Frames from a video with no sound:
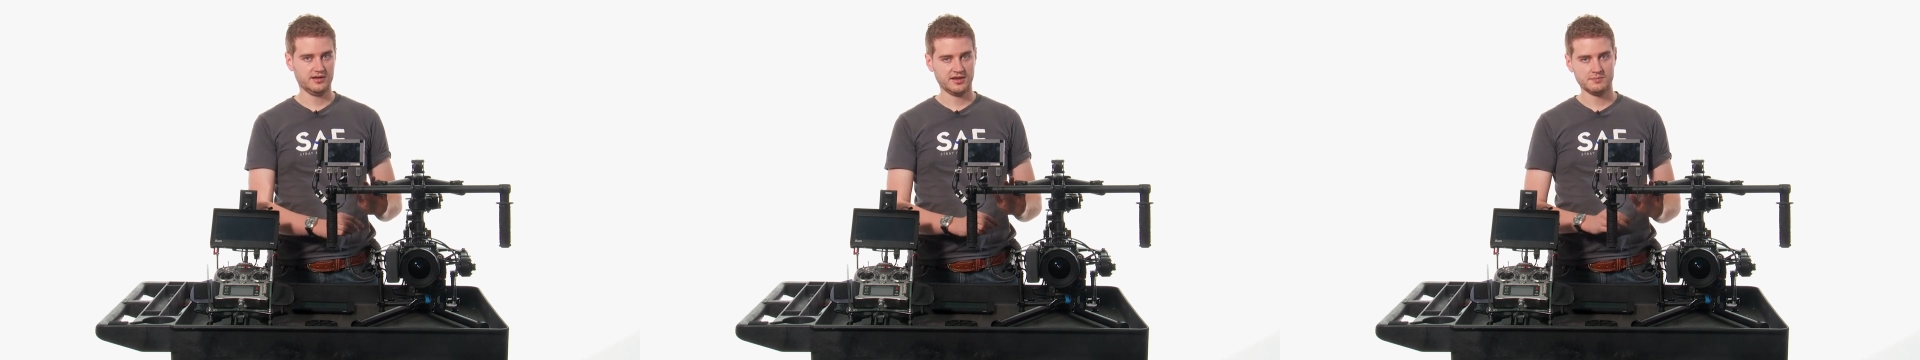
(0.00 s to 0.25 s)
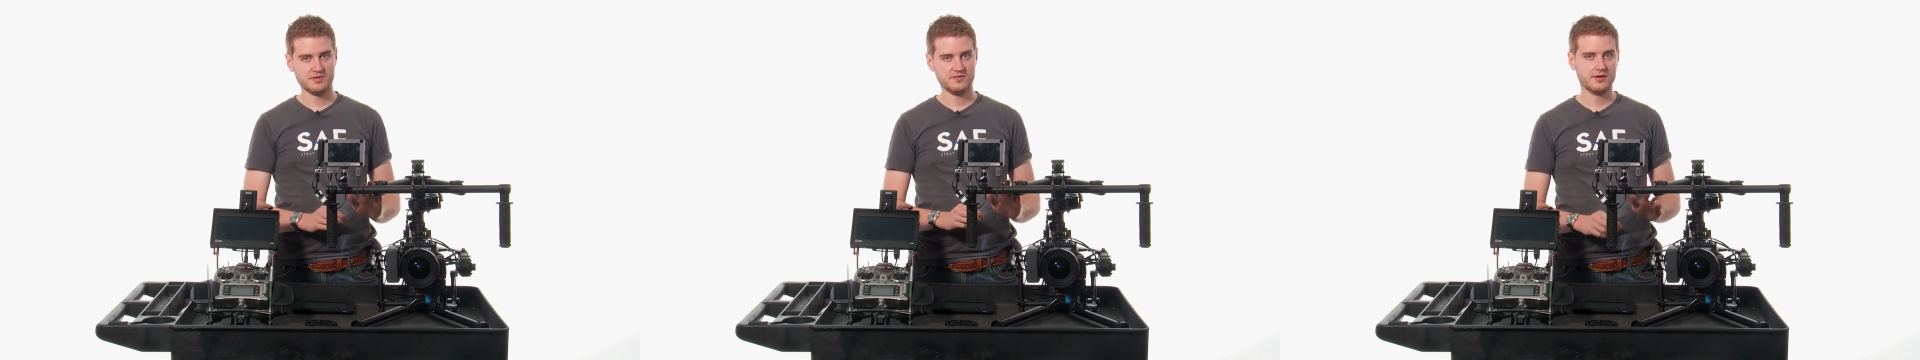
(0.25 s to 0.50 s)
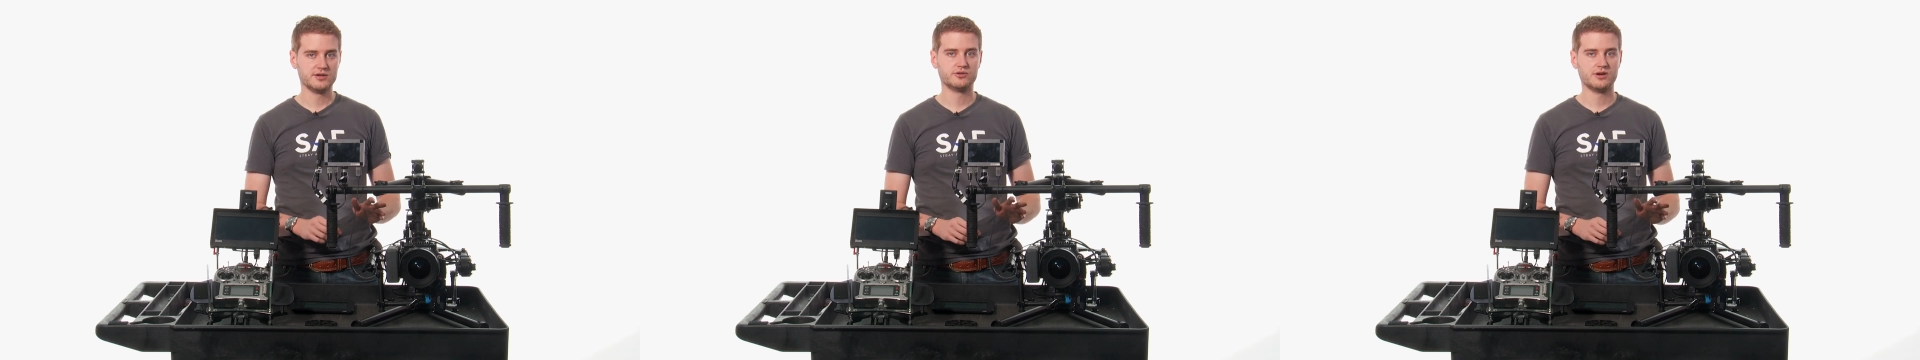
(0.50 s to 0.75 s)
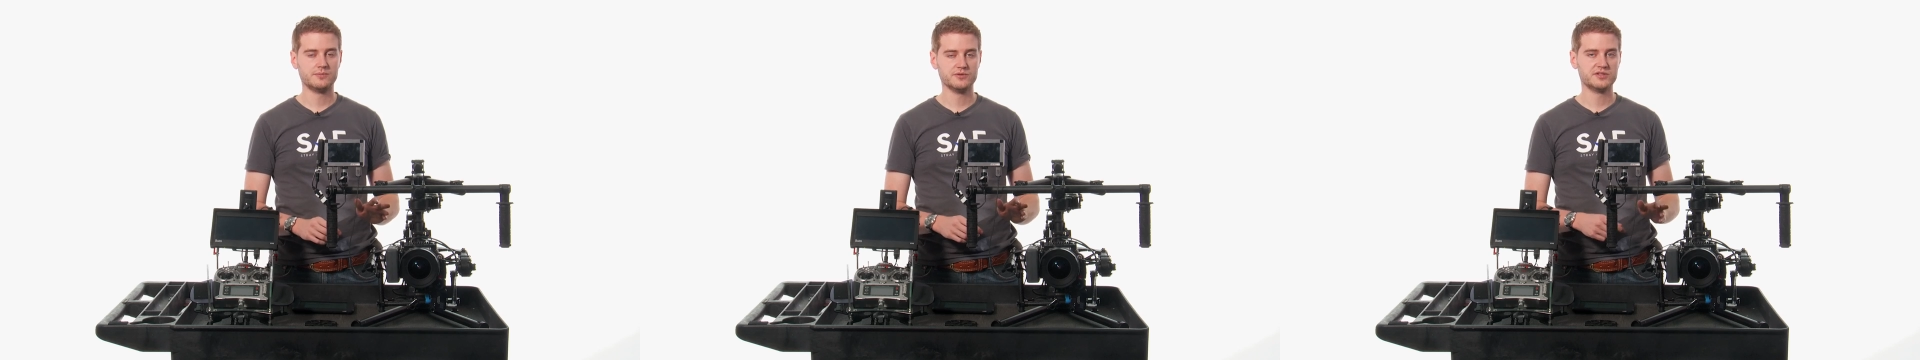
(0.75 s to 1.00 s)
and can be very
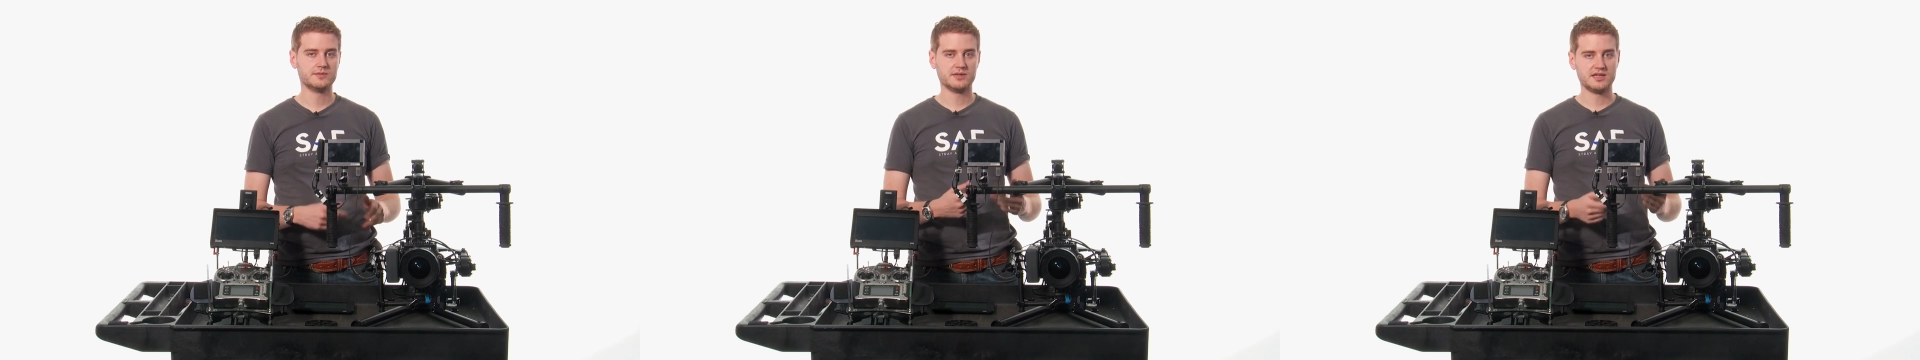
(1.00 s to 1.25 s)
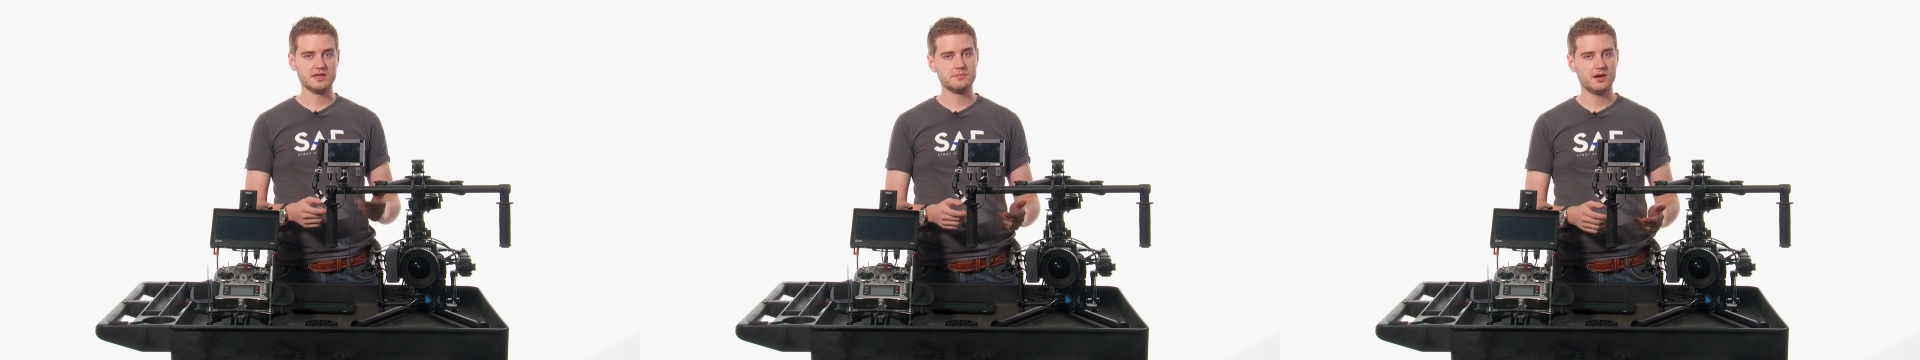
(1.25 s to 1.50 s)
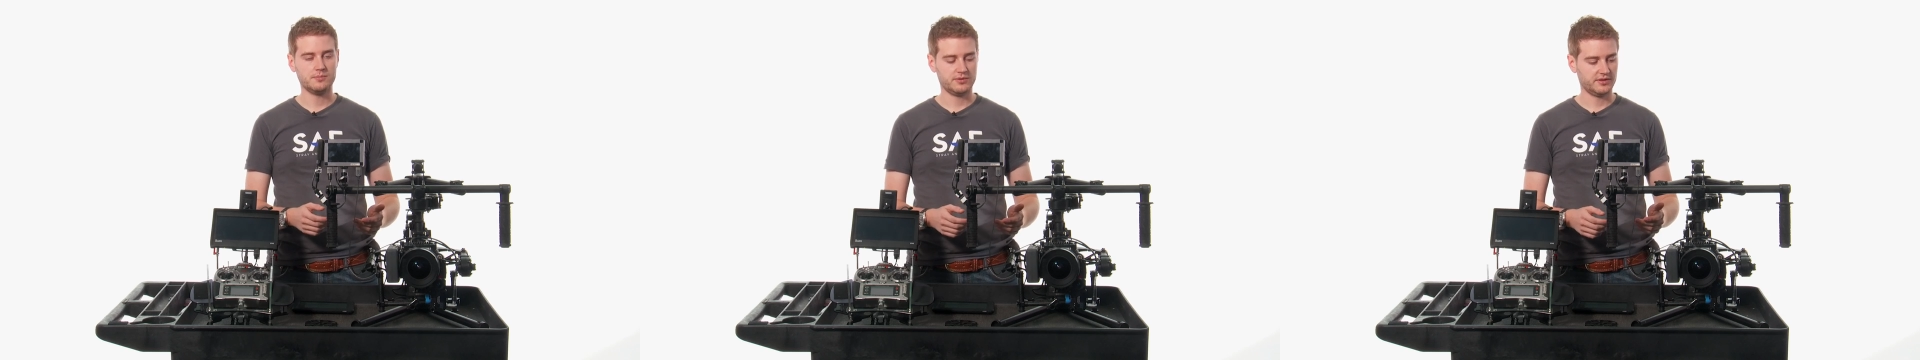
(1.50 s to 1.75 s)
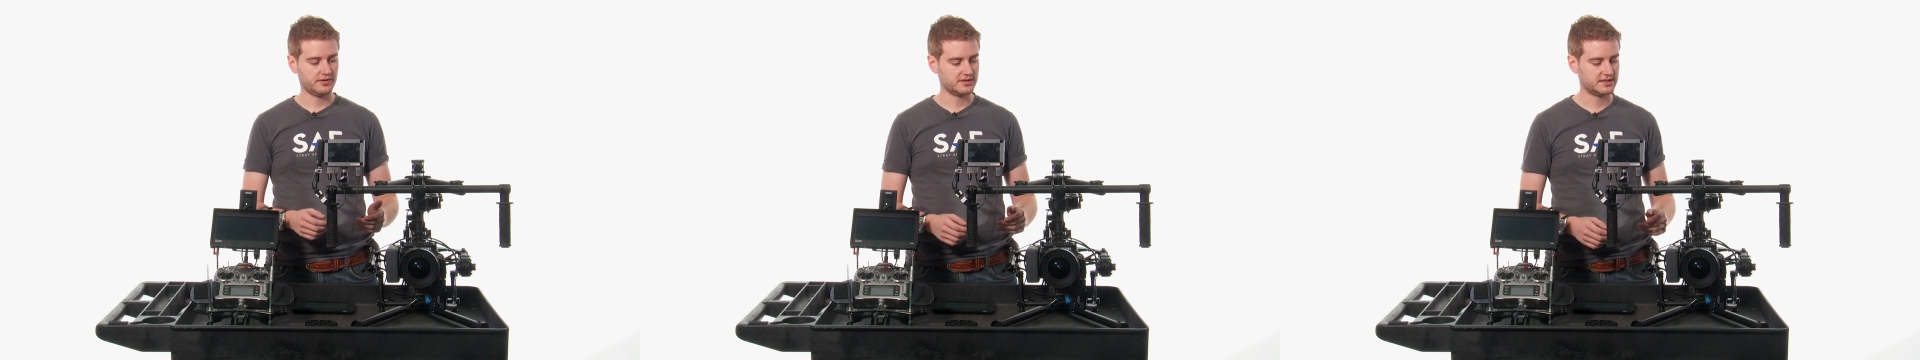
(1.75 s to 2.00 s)
troublesome to keep up
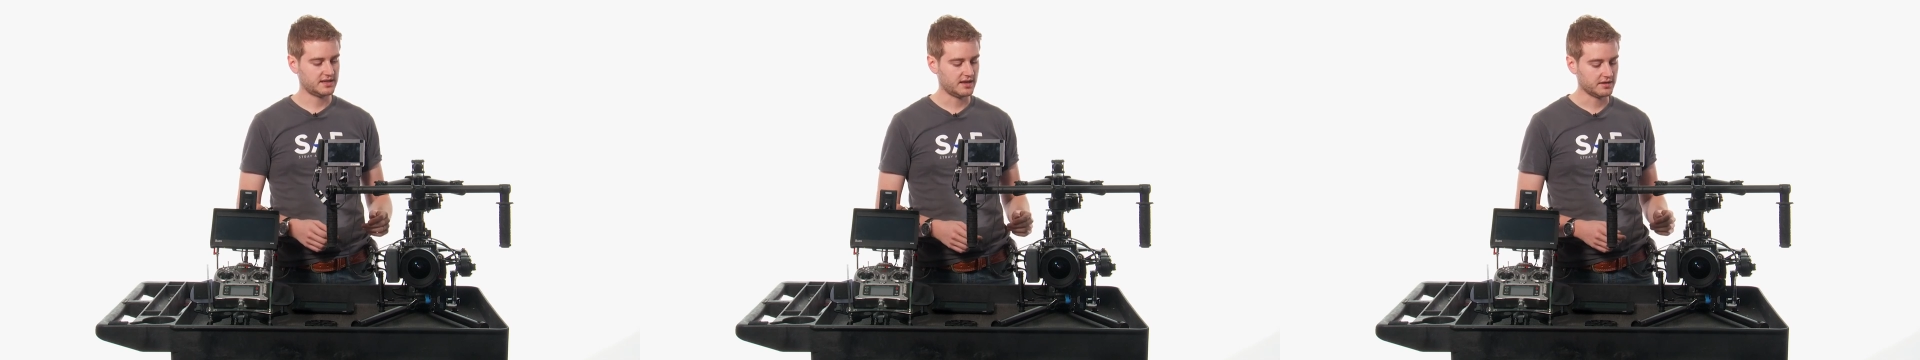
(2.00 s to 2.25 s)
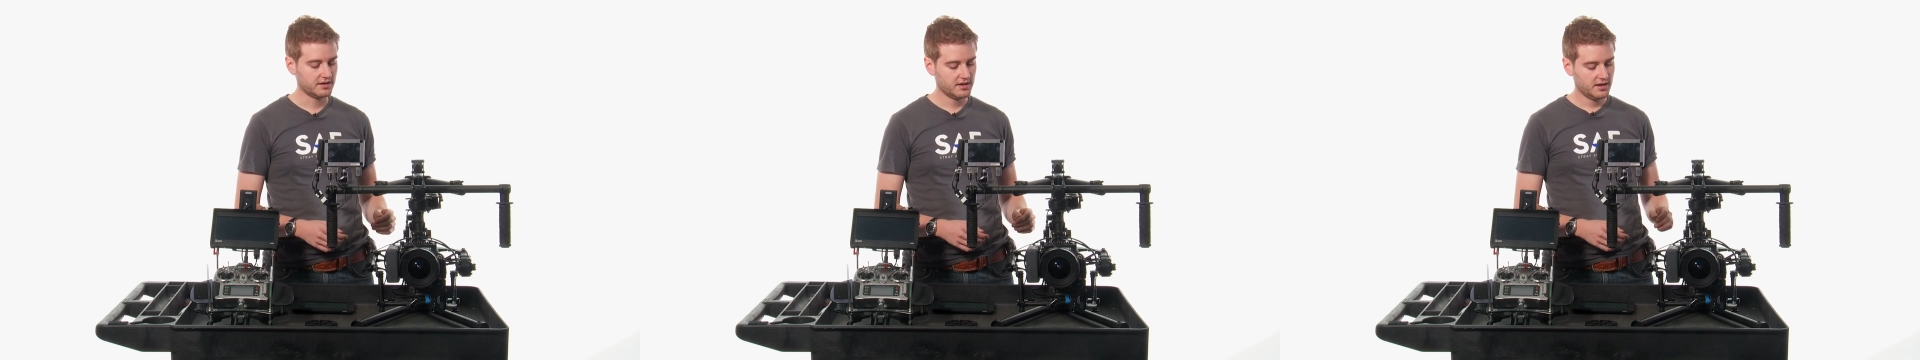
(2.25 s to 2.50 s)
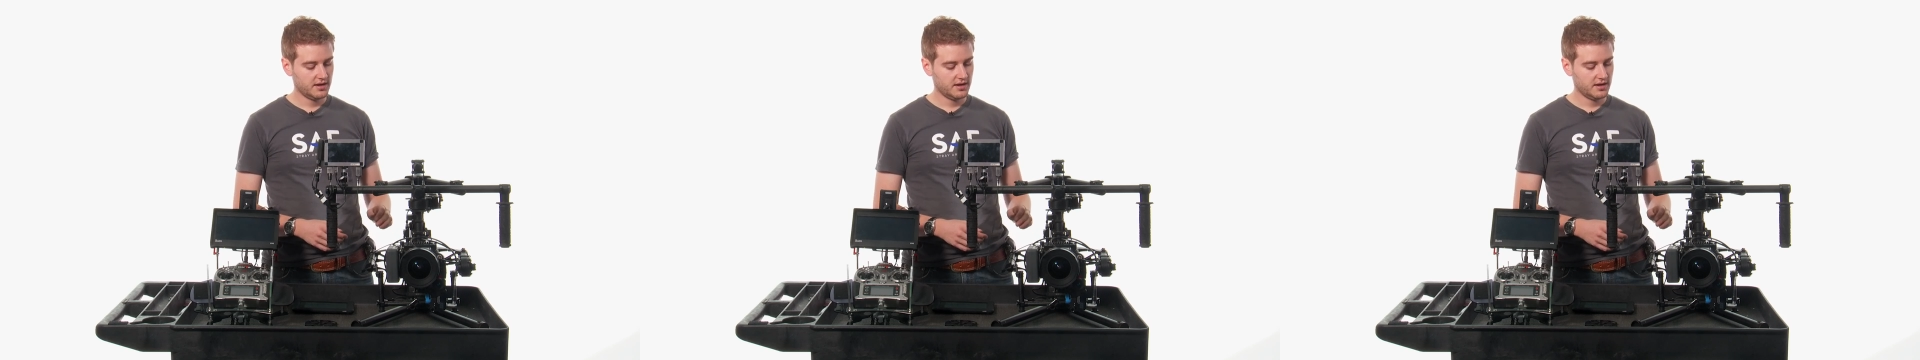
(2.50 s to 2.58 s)
with on set.